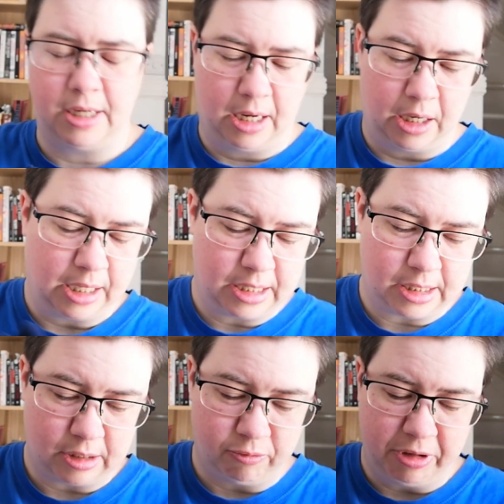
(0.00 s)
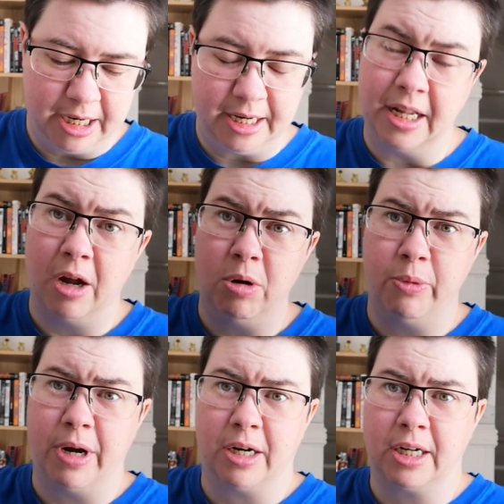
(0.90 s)
That's really the only
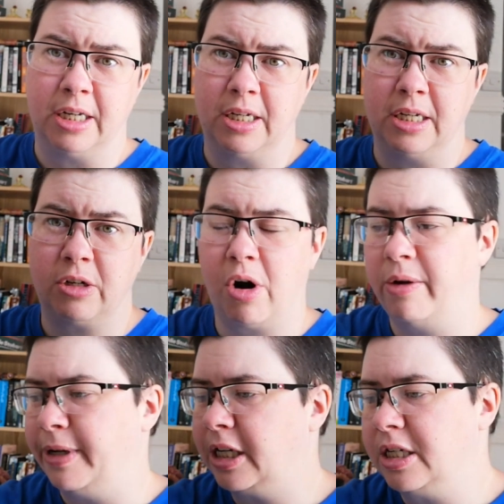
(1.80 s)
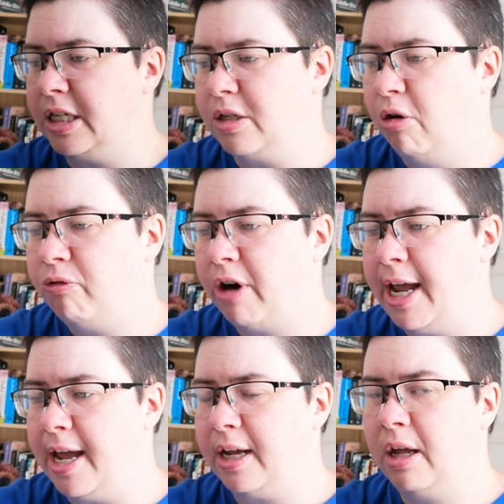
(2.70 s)
way I can describe it, because it's not
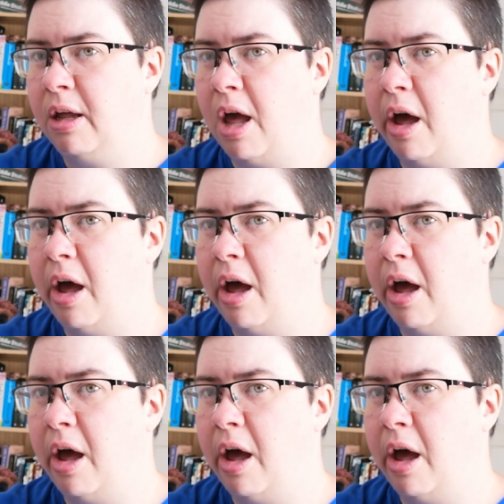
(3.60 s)
fraying,